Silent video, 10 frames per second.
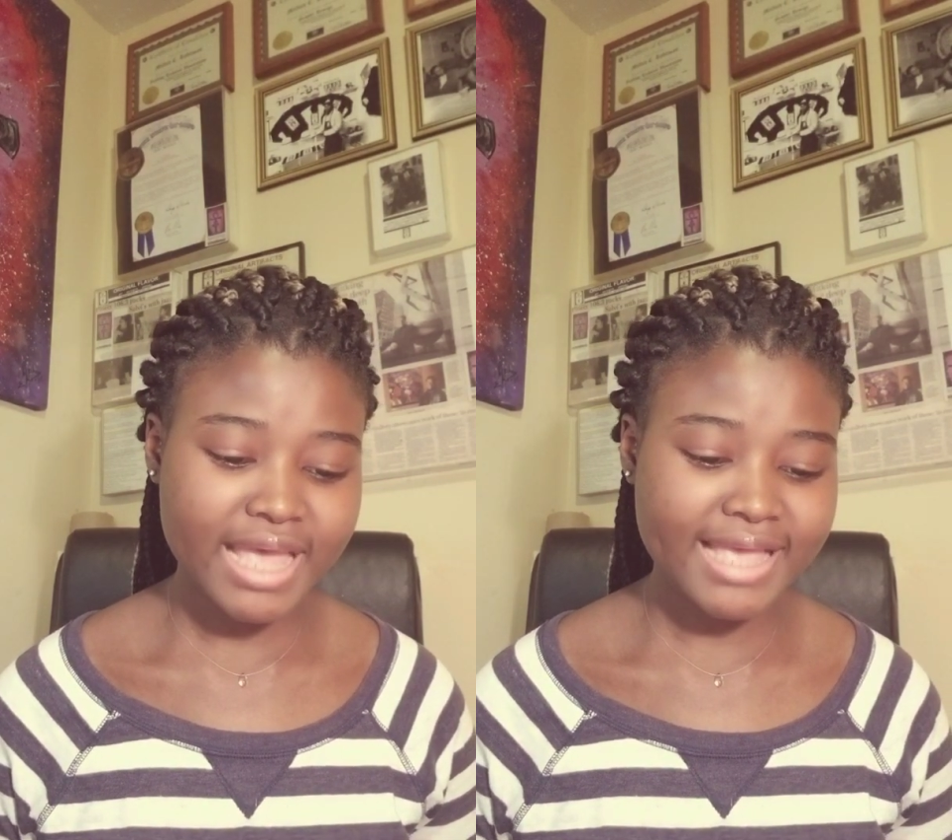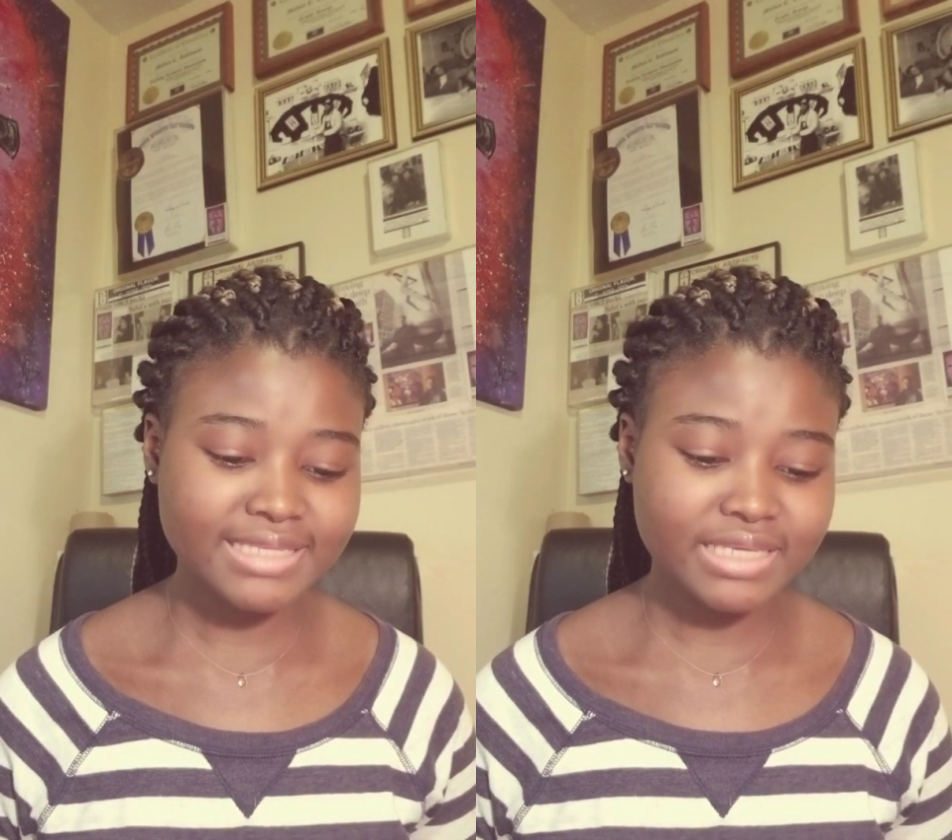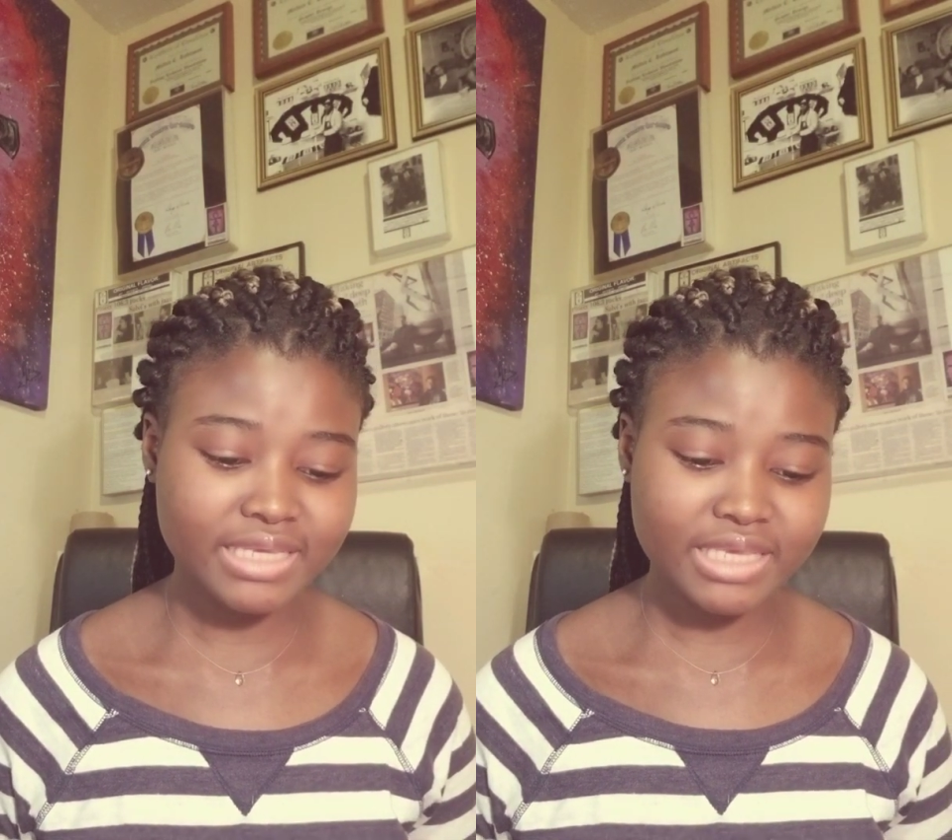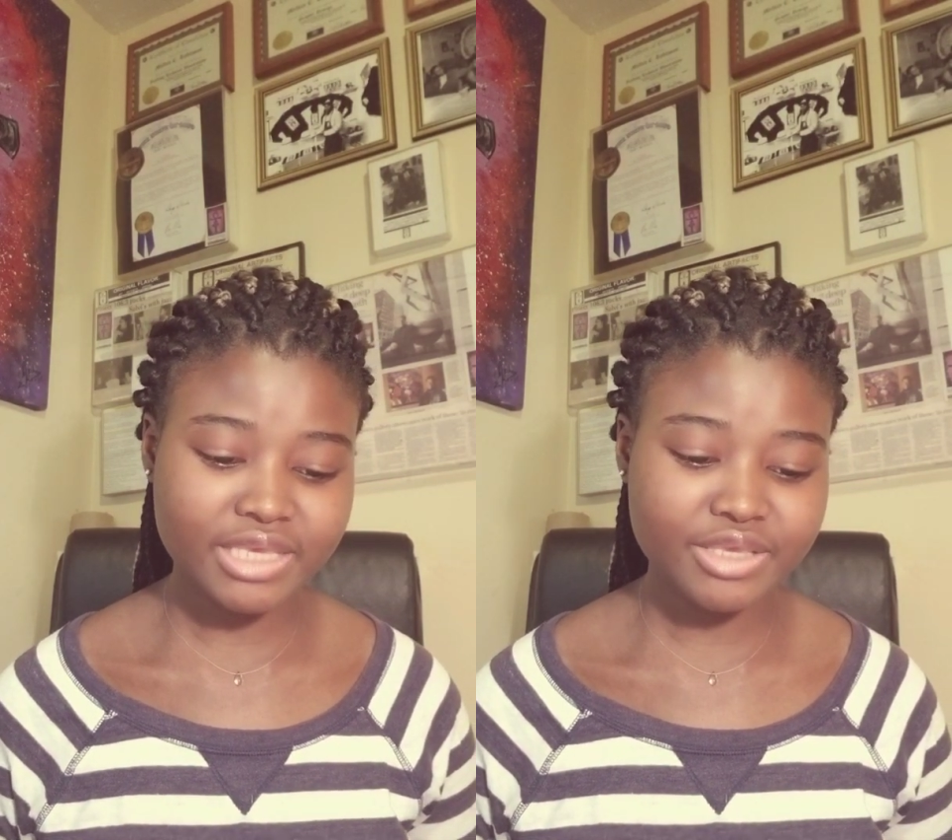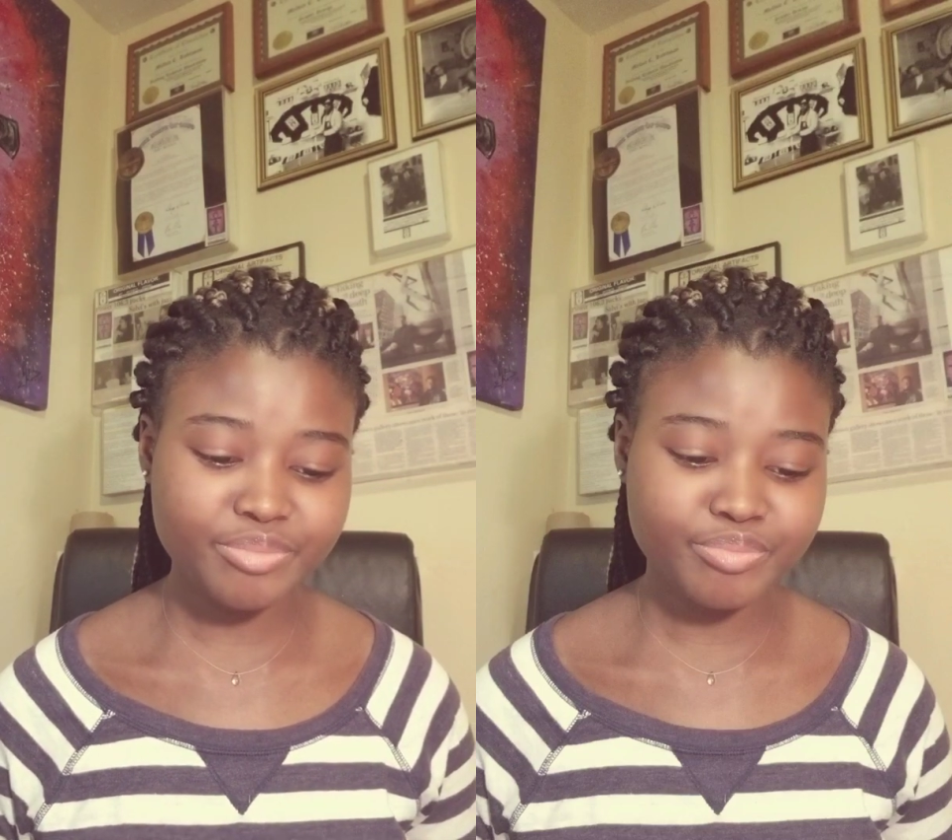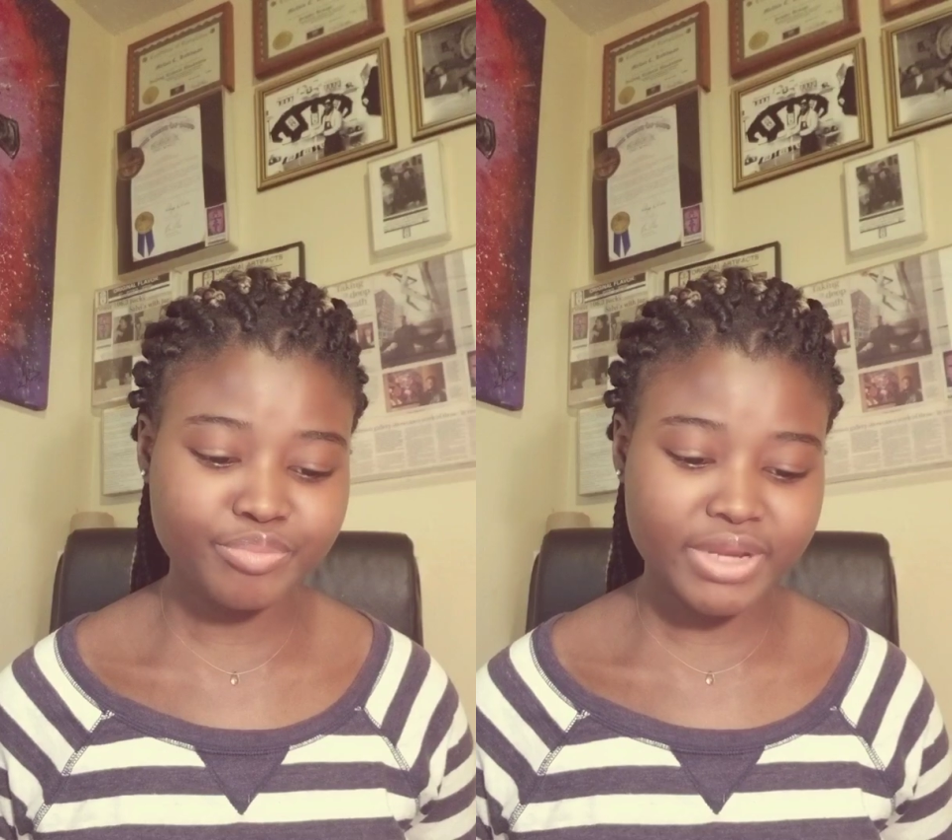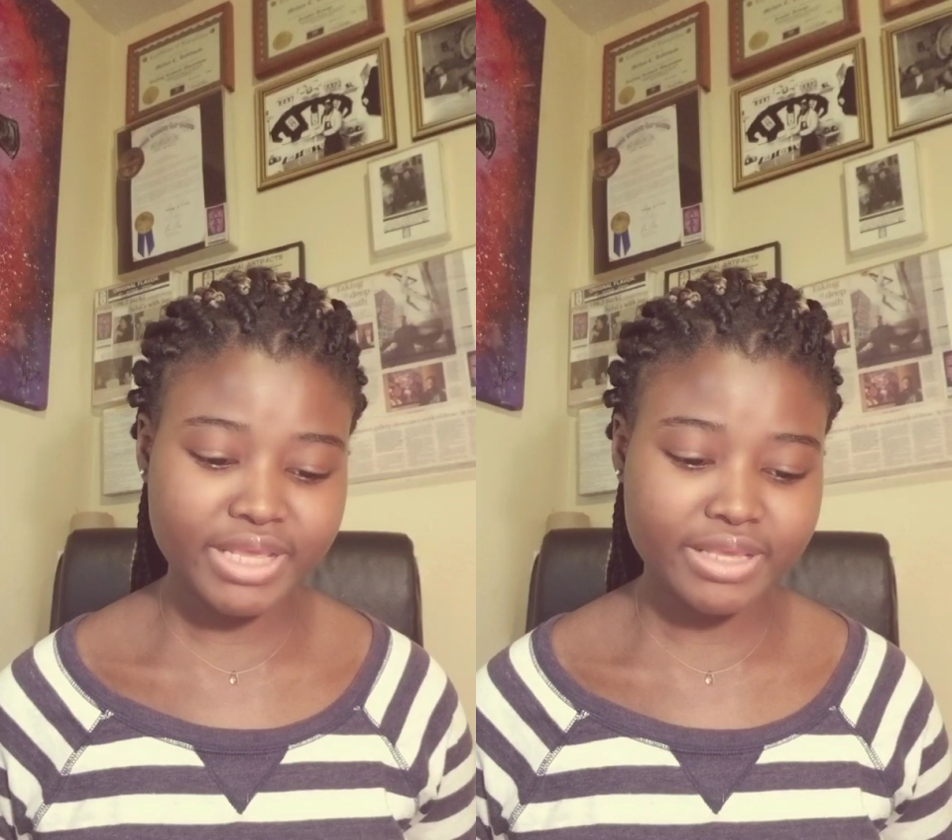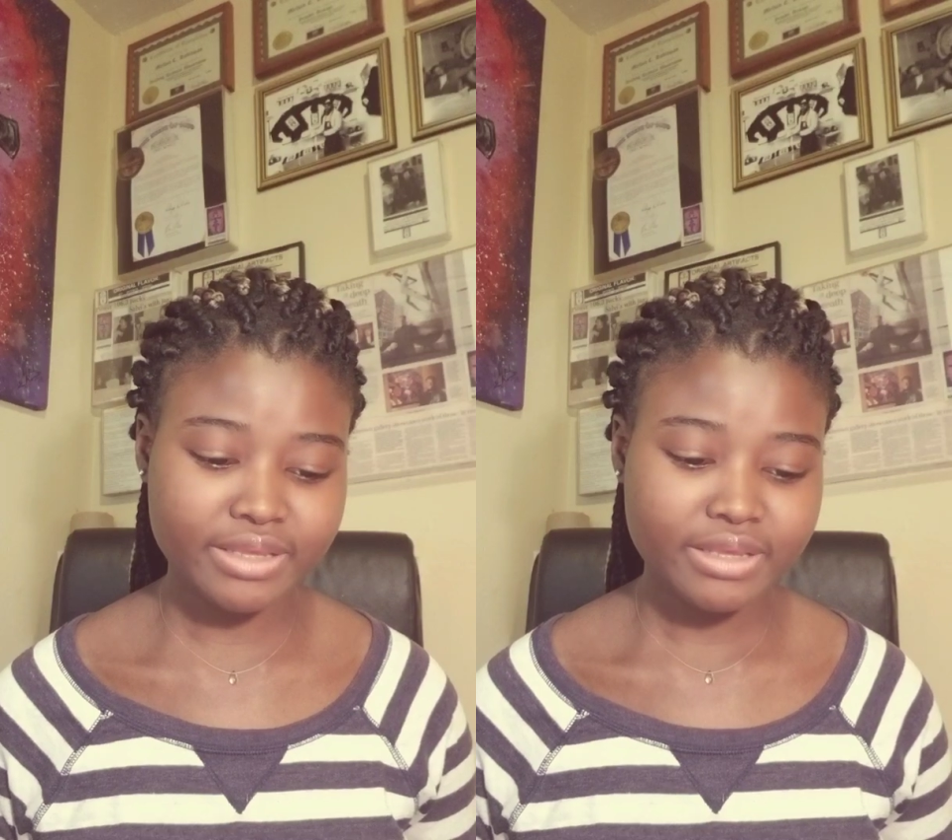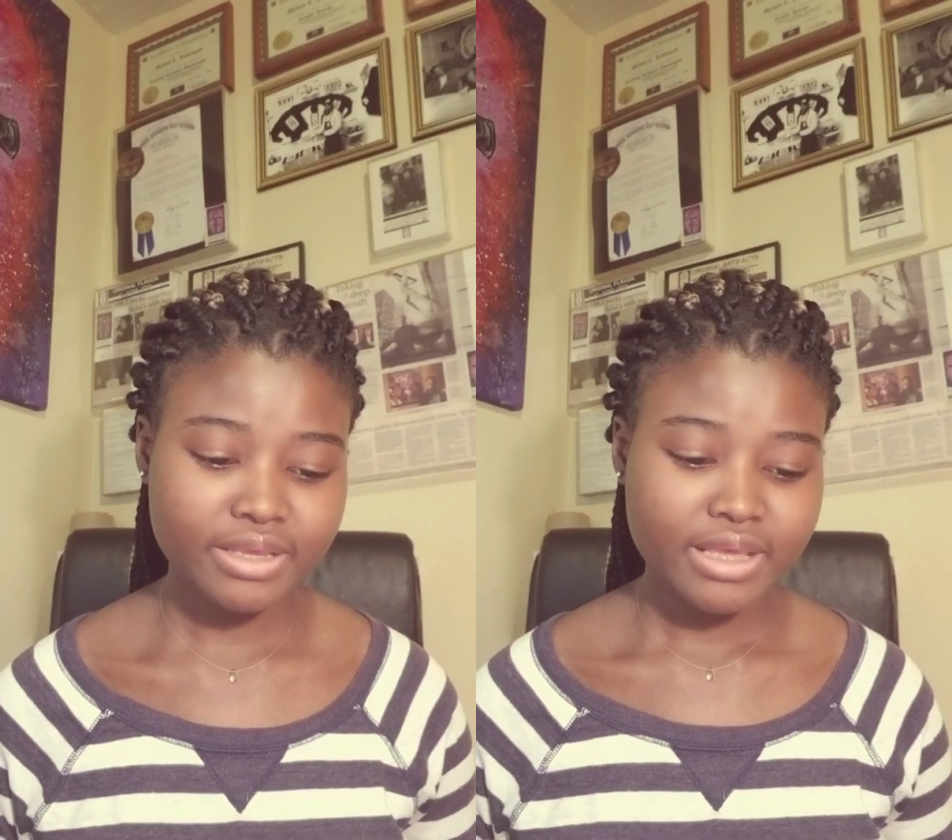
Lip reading: has a key play,